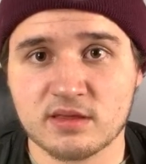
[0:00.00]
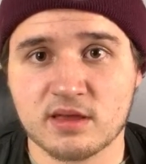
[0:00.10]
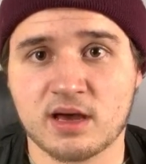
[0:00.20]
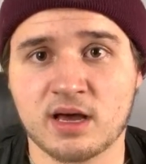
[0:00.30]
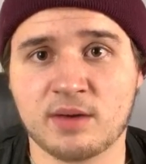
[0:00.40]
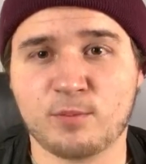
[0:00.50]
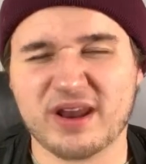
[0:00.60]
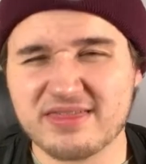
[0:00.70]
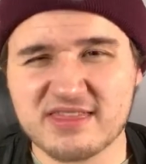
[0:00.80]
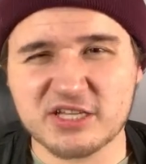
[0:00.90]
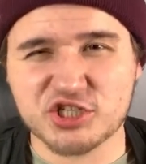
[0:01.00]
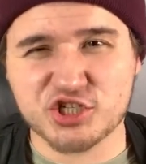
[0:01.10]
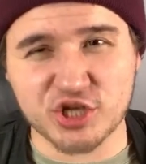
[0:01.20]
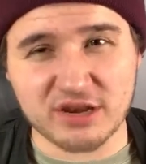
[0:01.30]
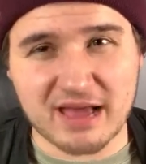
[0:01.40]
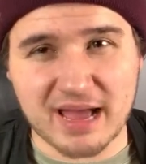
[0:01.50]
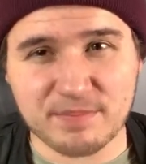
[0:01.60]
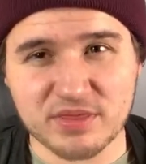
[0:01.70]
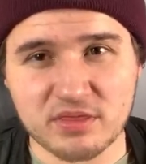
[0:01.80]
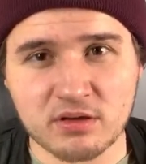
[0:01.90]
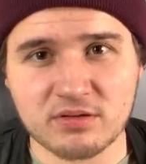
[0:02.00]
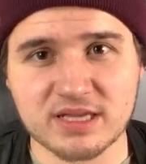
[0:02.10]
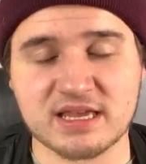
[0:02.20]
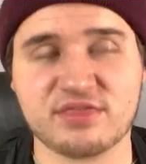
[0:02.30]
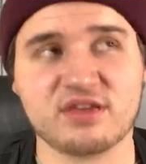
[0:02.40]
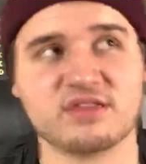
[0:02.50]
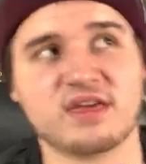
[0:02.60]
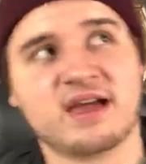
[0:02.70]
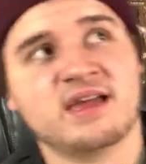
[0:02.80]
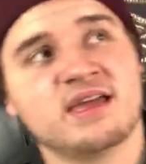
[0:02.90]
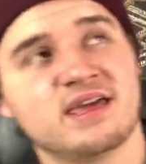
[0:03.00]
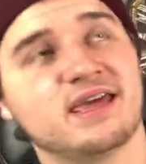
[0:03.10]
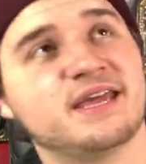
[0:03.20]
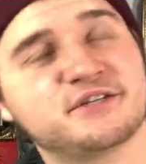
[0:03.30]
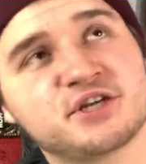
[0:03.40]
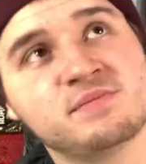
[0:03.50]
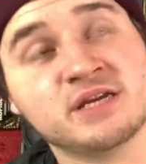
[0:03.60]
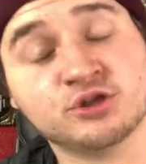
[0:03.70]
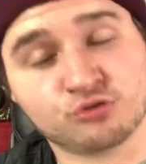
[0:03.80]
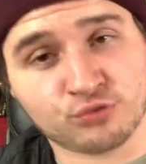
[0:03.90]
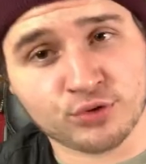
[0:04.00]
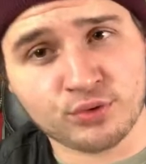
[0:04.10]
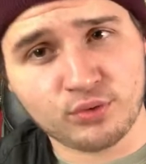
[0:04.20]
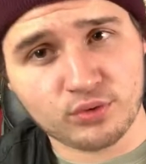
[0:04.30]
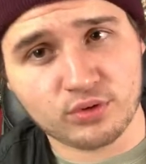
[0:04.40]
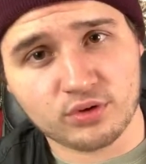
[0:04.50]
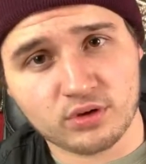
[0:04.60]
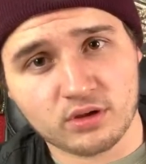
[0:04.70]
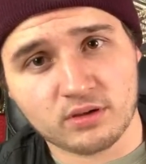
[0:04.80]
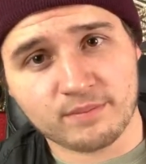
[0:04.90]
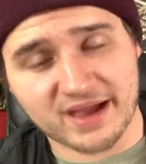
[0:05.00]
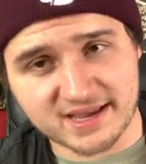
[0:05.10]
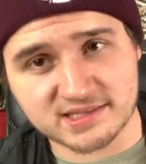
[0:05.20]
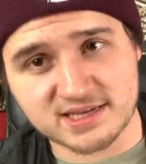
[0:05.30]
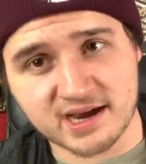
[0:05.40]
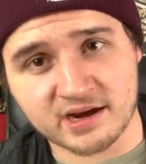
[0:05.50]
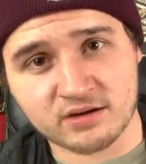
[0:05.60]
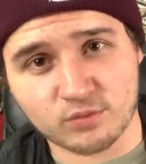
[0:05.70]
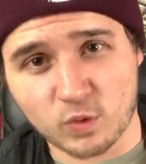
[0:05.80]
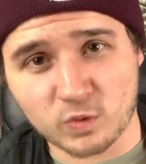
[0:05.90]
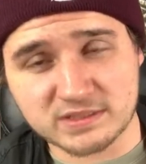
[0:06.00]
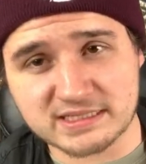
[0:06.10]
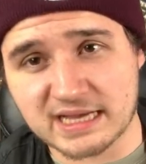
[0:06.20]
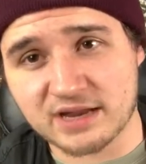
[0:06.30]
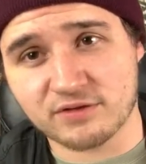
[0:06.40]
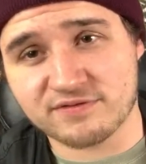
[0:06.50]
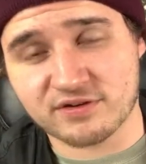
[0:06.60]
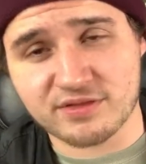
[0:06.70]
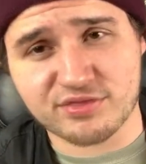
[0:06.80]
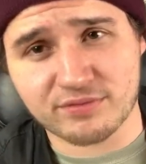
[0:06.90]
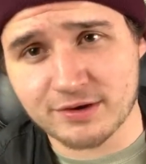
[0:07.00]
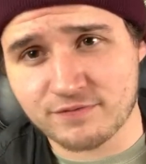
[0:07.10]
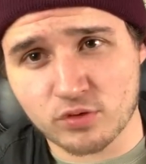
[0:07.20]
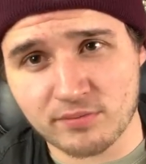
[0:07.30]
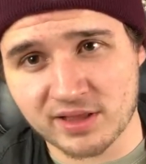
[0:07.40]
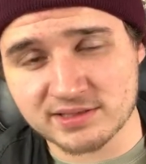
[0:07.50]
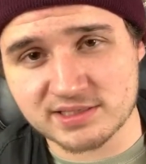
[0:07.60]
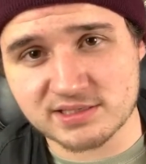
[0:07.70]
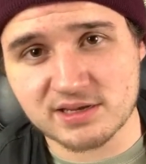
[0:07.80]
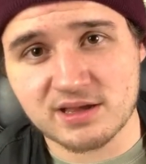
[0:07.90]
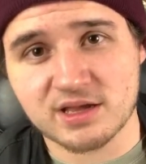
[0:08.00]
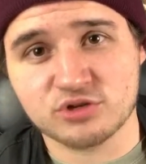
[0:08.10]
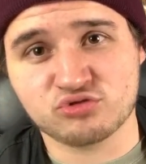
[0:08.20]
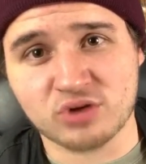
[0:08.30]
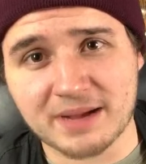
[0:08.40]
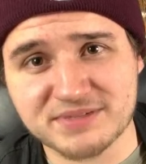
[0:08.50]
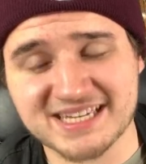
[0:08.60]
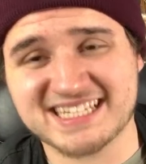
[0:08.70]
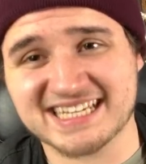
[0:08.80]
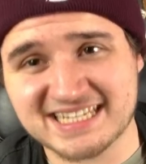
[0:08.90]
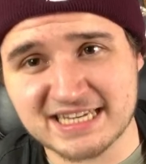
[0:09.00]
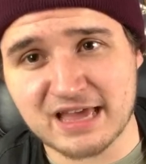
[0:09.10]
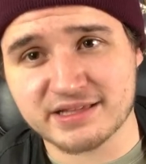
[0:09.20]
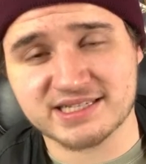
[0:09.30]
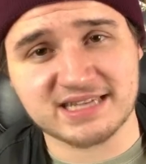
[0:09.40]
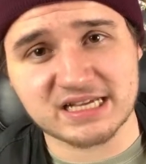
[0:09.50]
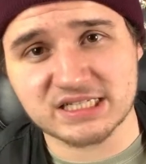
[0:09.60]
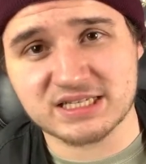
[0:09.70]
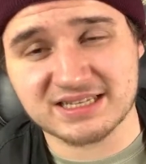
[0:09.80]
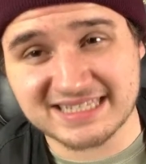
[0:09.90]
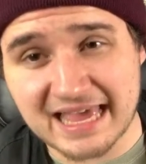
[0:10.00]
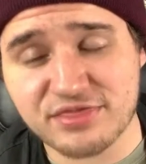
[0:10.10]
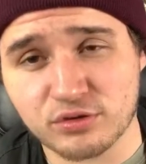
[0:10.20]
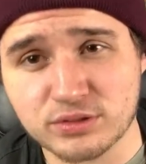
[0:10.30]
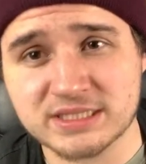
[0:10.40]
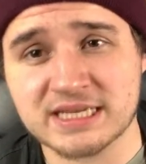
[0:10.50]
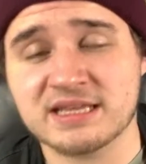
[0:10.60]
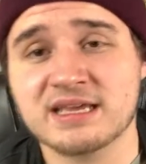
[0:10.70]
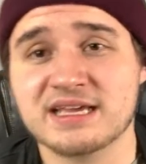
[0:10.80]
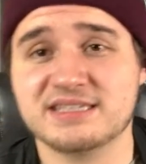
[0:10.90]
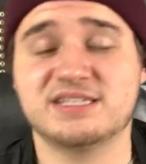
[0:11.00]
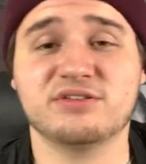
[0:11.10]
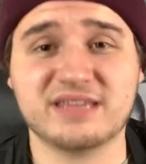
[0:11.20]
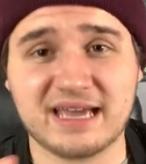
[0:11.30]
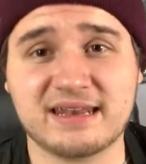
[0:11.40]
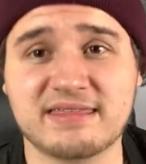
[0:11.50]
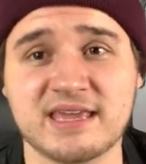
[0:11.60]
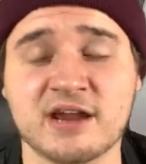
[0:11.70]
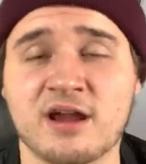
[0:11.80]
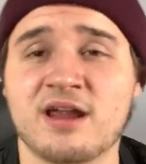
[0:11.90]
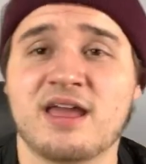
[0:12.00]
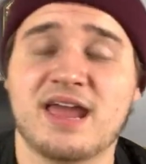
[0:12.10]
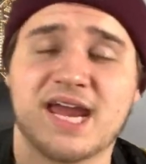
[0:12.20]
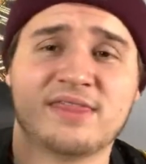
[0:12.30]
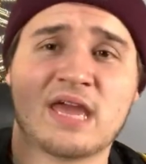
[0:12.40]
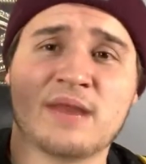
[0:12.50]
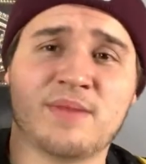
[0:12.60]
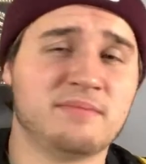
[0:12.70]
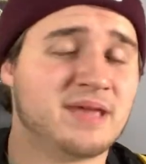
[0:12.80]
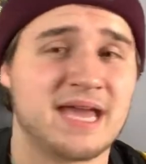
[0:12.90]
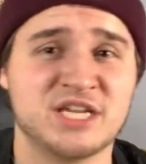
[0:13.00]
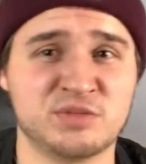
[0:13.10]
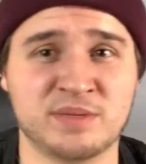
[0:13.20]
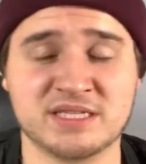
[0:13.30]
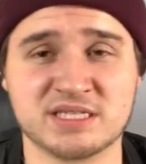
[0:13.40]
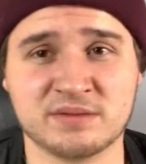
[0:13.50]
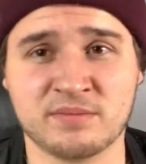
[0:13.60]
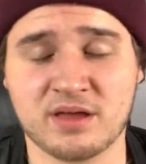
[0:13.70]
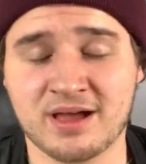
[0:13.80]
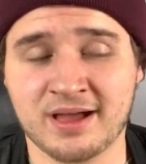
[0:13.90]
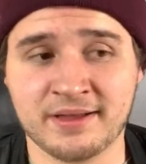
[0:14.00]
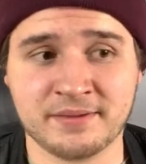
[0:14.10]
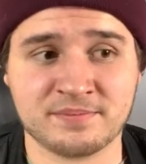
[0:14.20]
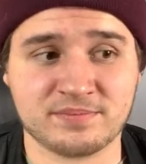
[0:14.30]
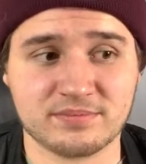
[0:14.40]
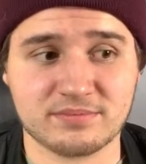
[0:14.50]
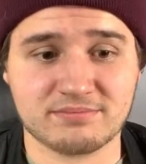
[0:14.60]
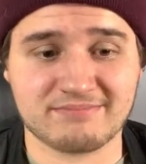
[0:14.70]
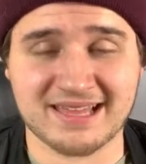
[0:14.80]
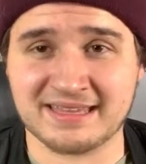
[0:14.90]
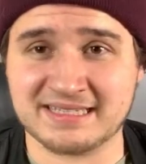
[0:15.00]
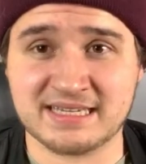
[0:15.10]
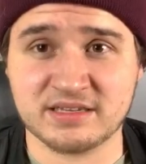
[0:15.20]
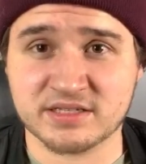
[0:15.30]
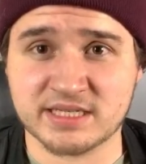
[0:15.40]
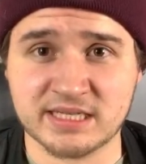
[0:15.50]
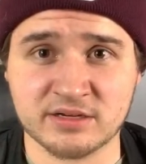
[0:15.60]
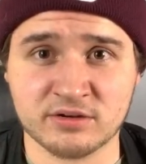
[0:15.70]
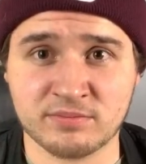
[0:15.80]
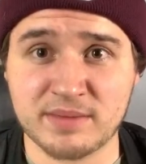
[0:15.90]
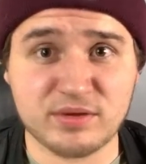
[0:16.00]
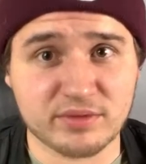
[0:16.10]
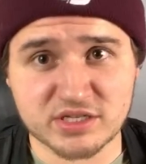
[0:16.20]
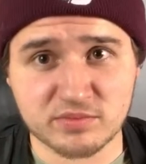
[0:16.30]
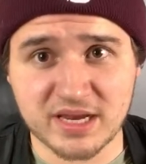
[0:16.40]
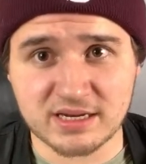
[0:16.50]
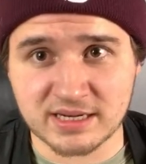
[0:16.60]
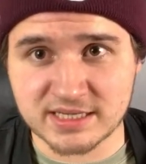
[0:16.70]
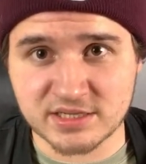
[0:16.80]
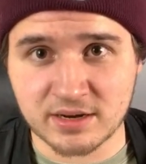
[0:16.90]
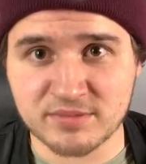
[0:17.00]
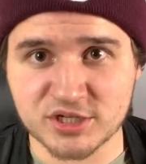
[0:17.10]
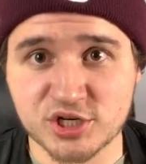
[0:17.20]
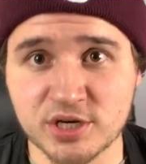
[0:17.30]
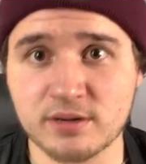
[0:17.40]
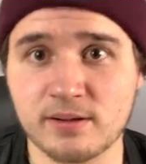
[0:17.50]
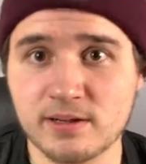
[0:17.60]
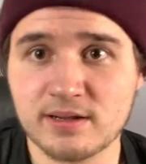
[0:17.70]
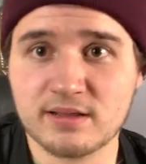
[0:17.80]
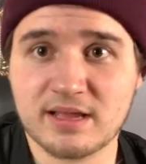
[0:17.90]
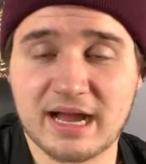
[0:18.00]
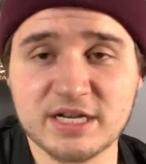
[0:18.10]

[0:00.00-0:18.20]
What I think should happen, though, is I think that it should be Drew McIntyre, holds the title for 3 or 4 months, drops it to Seth. Says Seth holds it till the end of the year, and then maybe Edge beats him at like TLC or maybe WrestleMania next year. I'm not sure. I